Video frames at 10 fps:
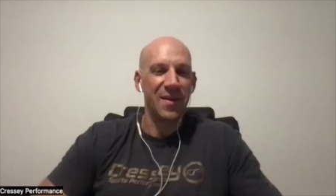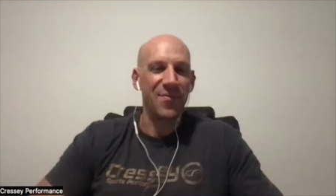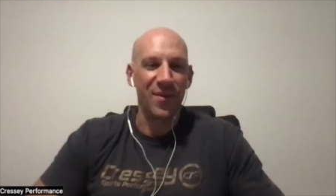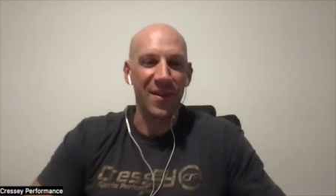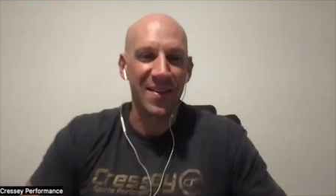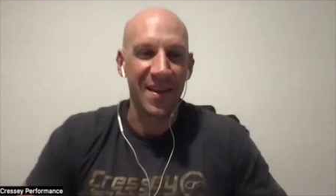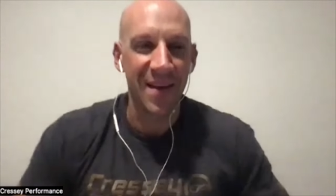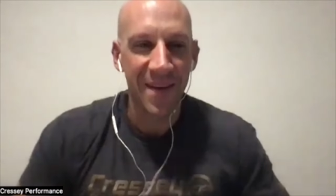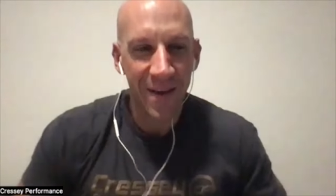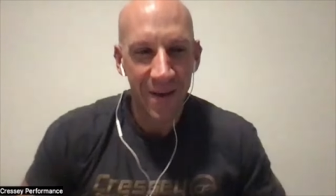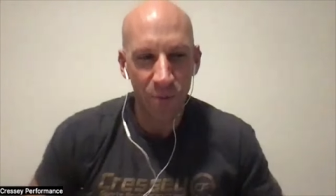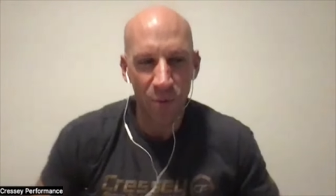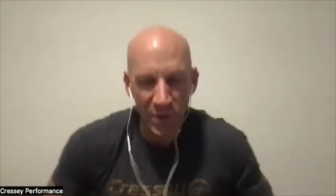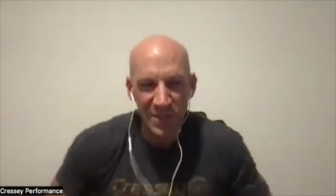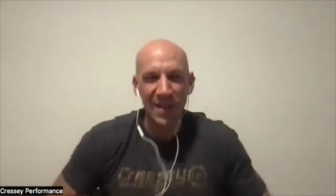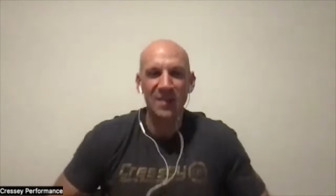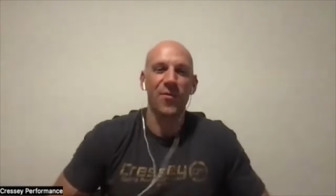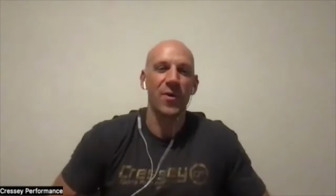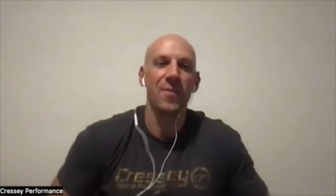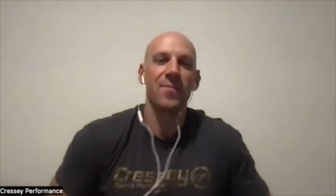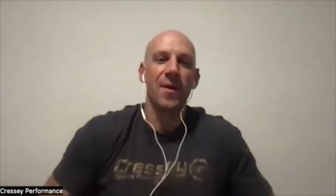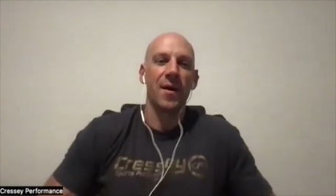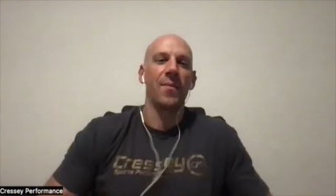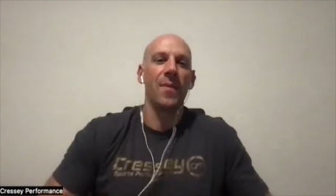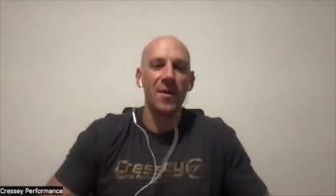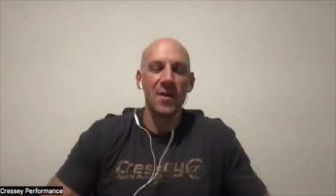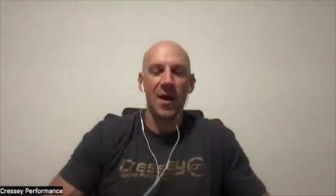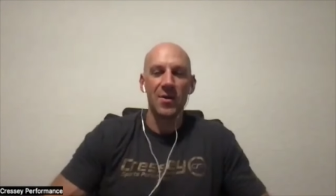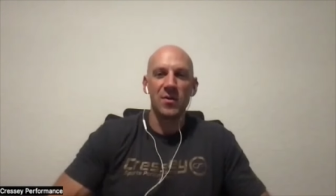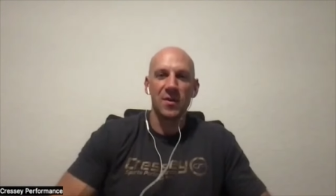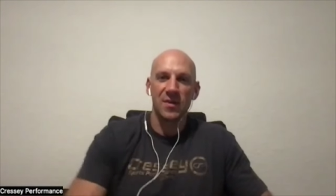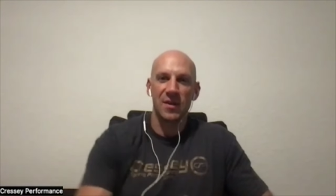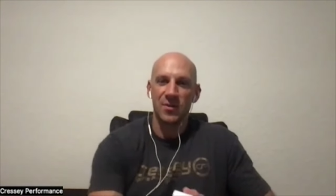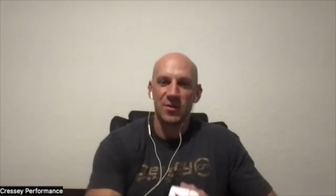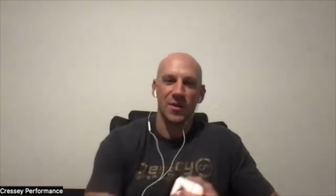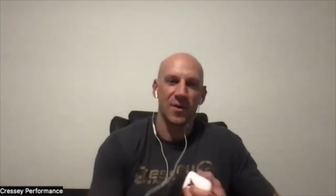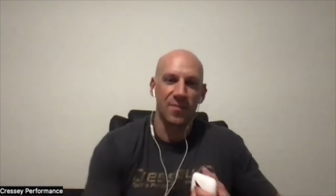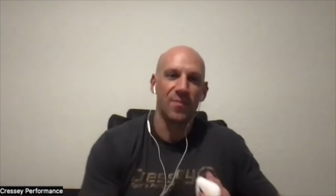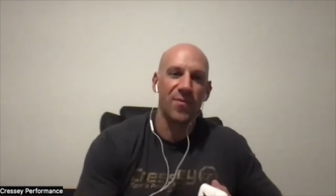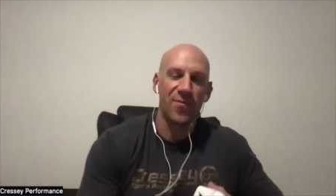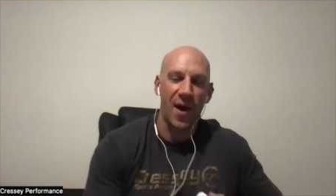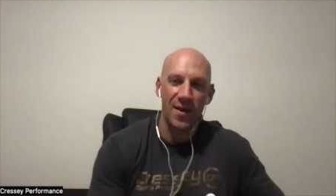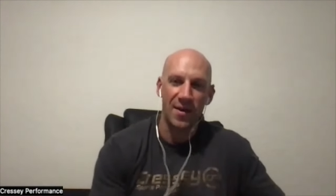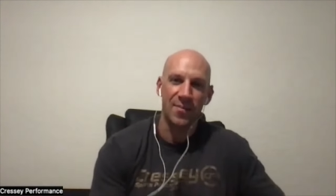metaphor. I like that. What's next for you? Um, how do you, how do you continue to refine and